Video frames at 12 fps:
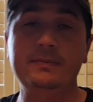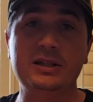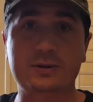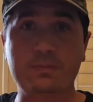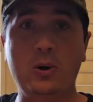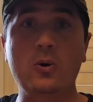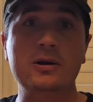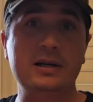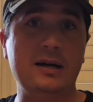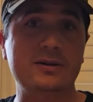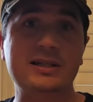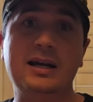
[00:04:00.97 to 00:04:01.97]
It's
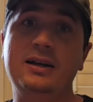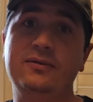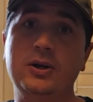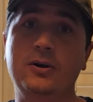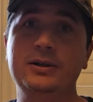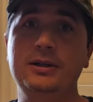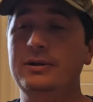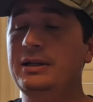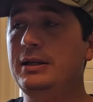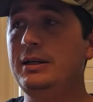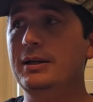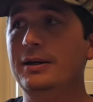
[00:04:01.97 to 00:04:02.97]
pouring outside. If y'all hear
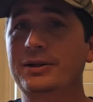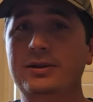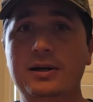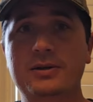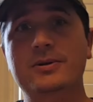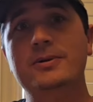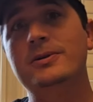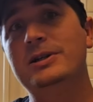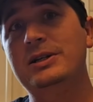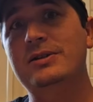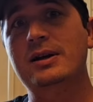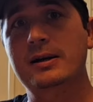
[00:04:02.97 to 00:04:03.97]
any thunder or
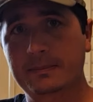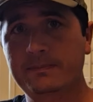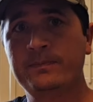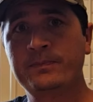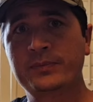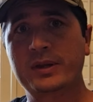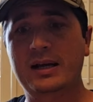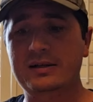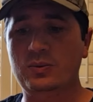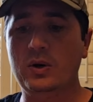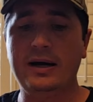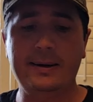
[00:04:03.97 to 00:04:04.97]
anything,
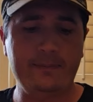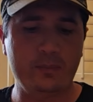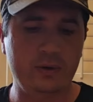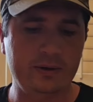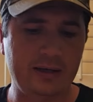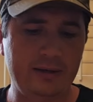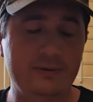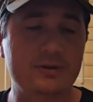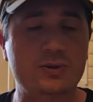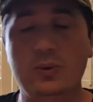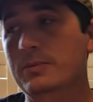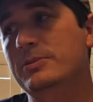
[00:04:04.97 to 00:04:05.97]
that's why. We had a
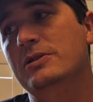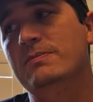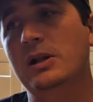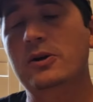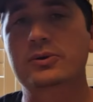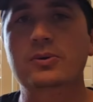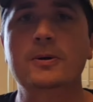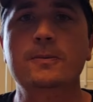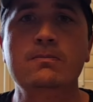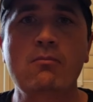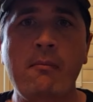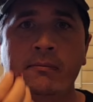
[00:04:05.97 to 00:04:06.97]
storm just blow
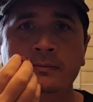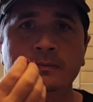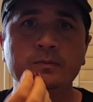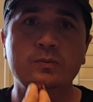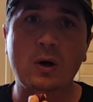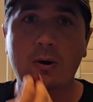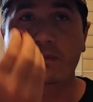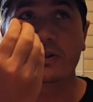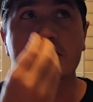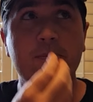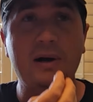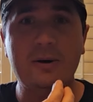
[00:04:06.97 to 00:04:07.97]
through.
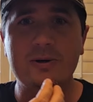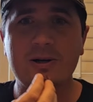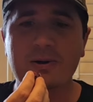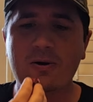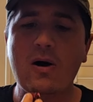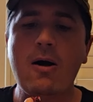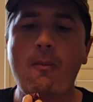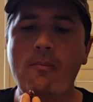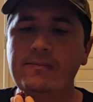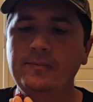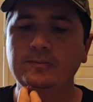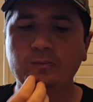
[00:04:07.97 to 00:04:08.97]
Hopefully the power doesn't go out.